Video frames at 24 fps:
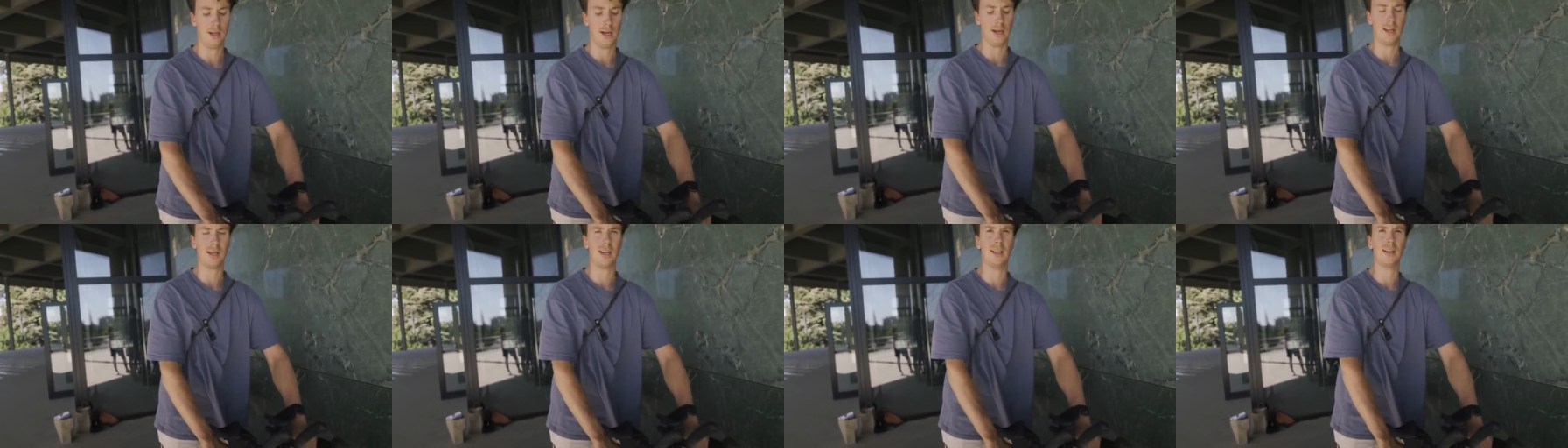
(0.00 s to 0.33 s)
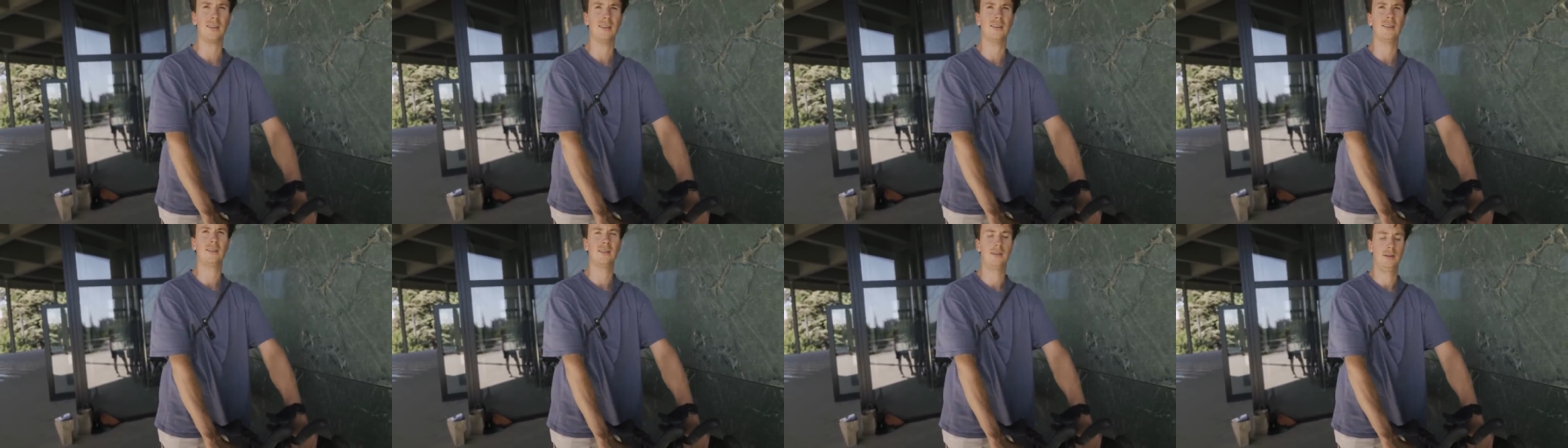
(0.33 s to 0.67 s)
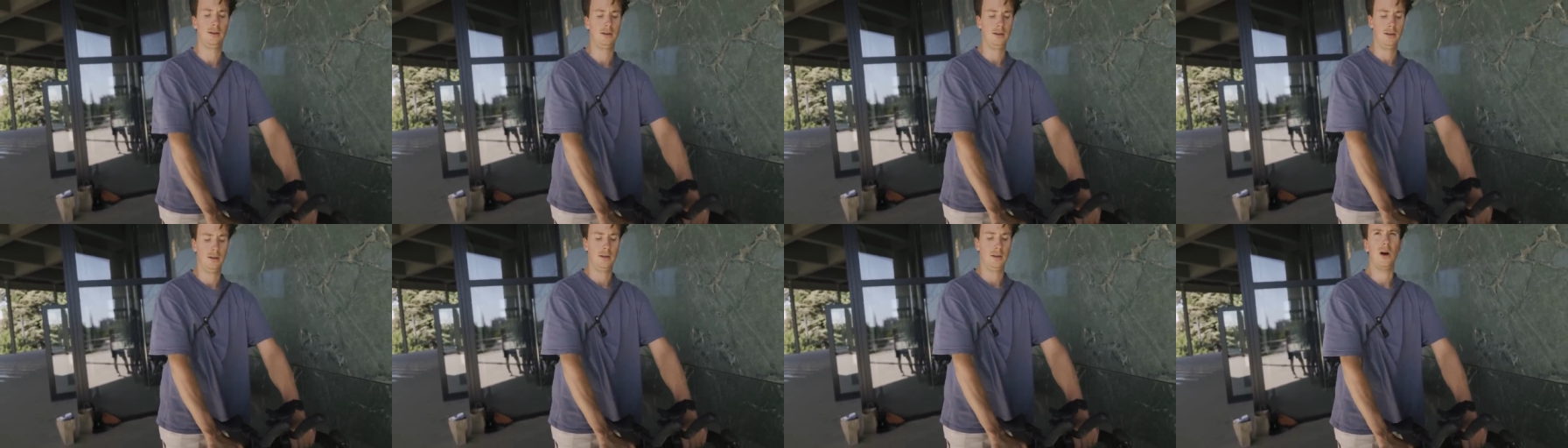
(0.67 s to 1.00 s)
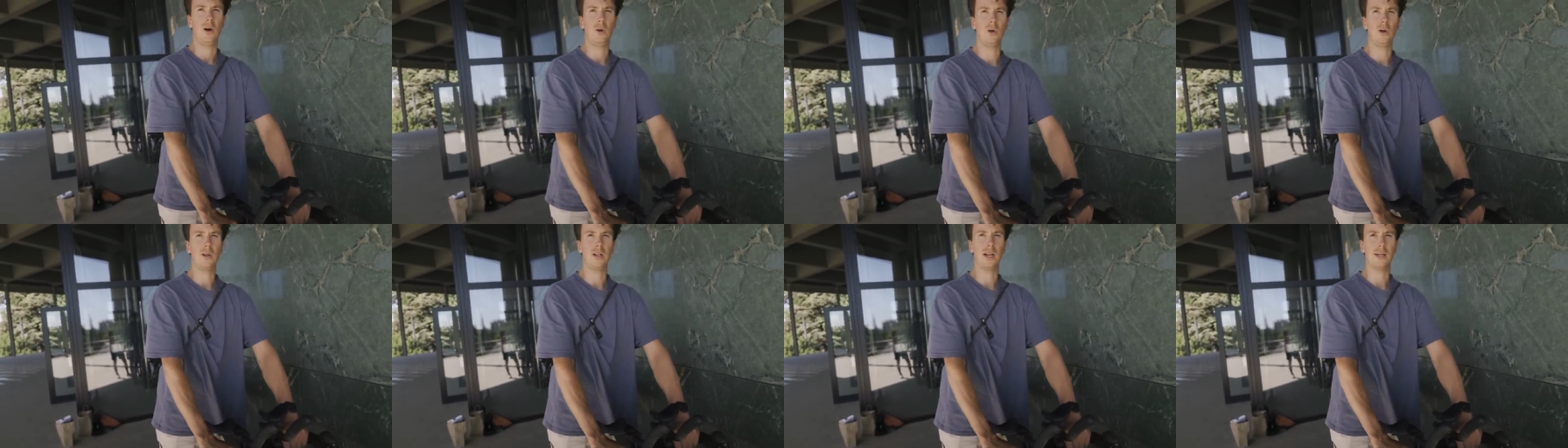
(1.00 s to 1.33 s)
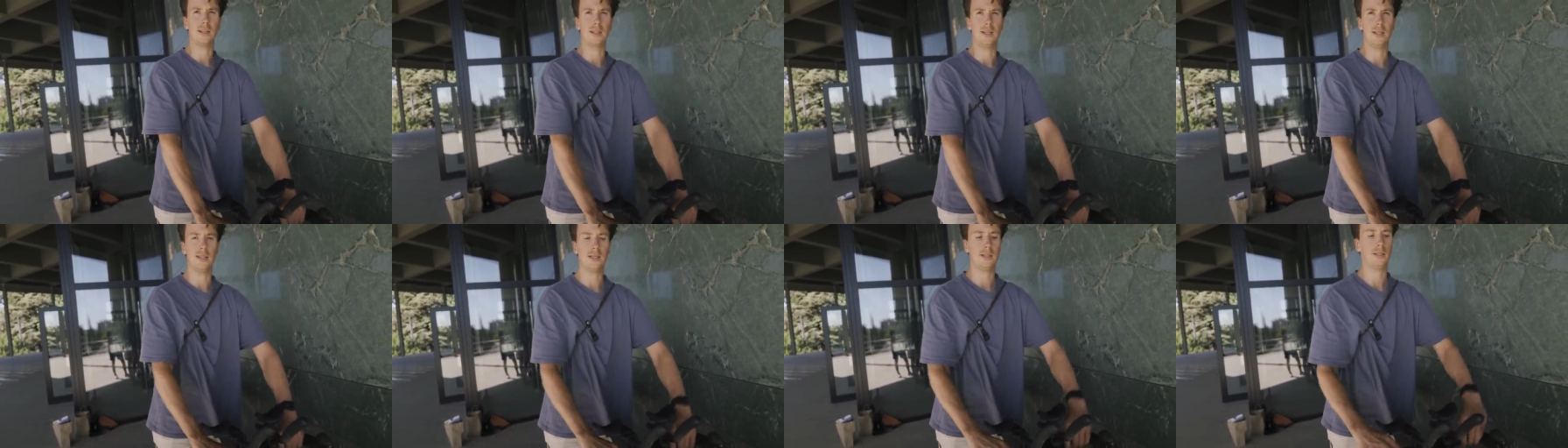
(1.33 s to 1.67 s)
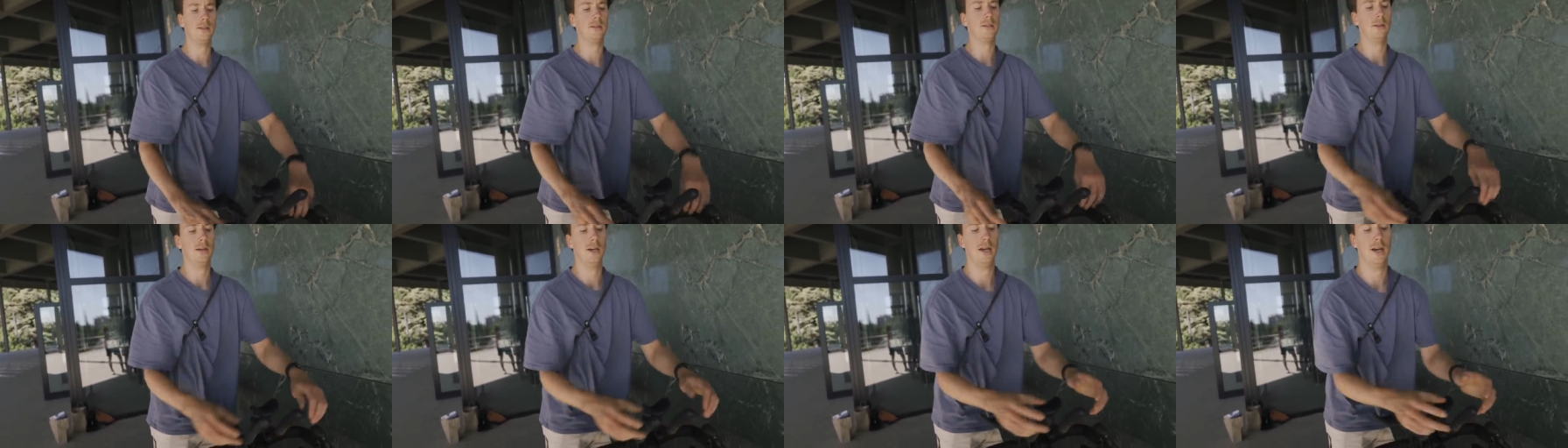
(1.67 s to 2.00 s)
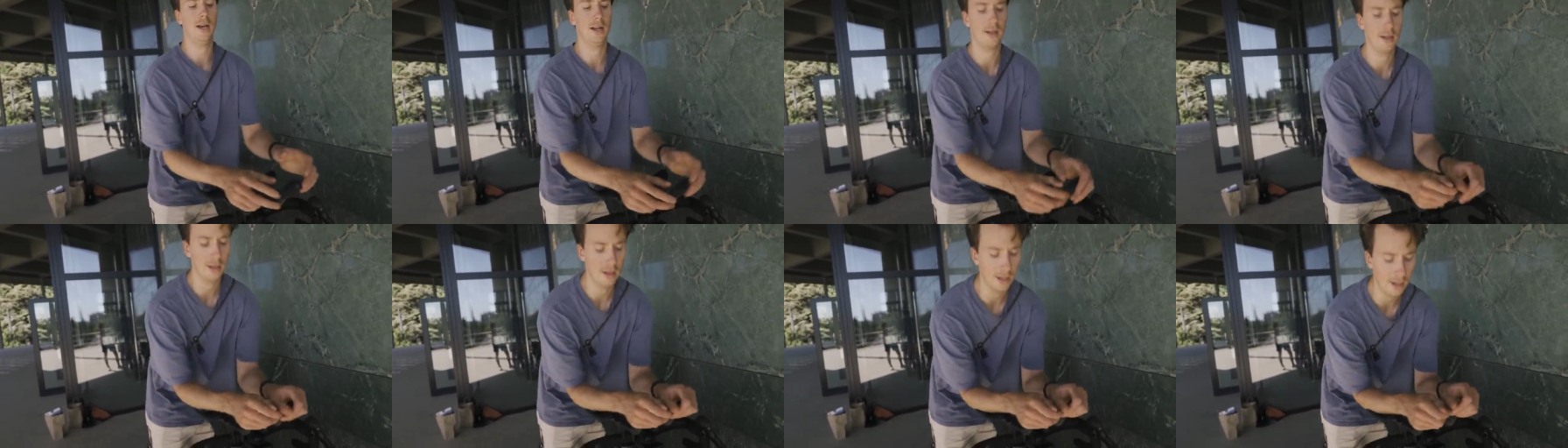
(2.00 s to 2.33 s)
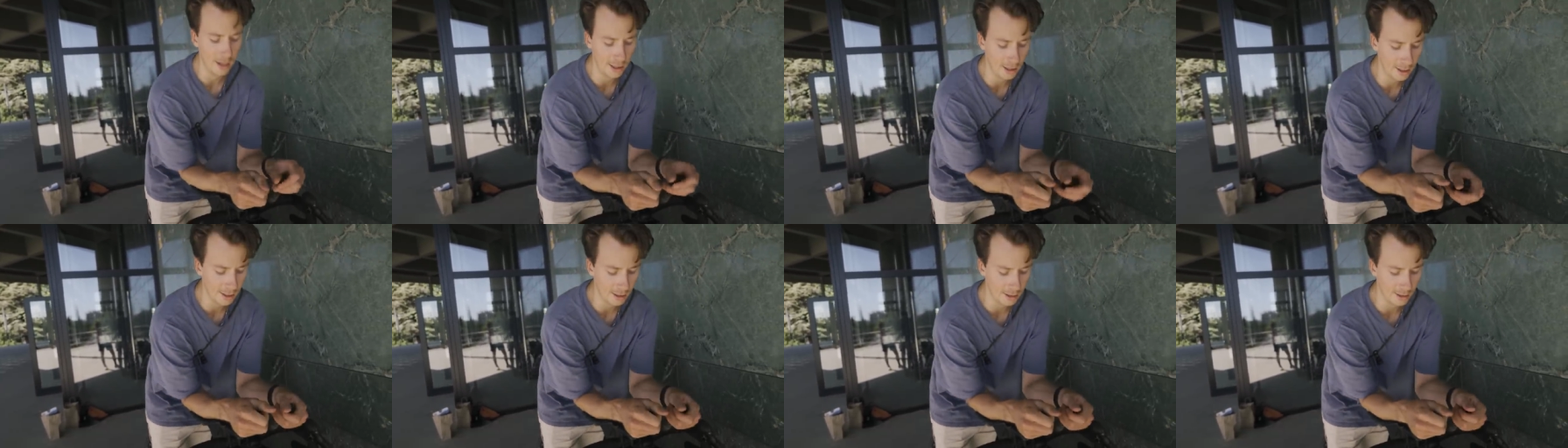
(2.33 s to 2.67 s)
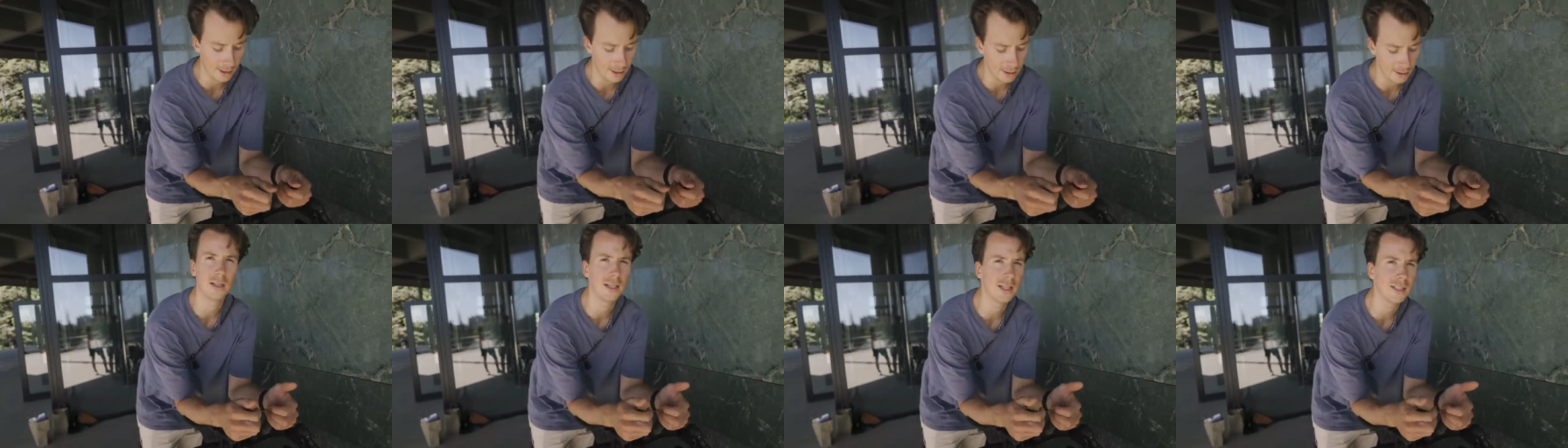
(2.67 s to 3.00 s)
I can yeah. hold like this and lay like this.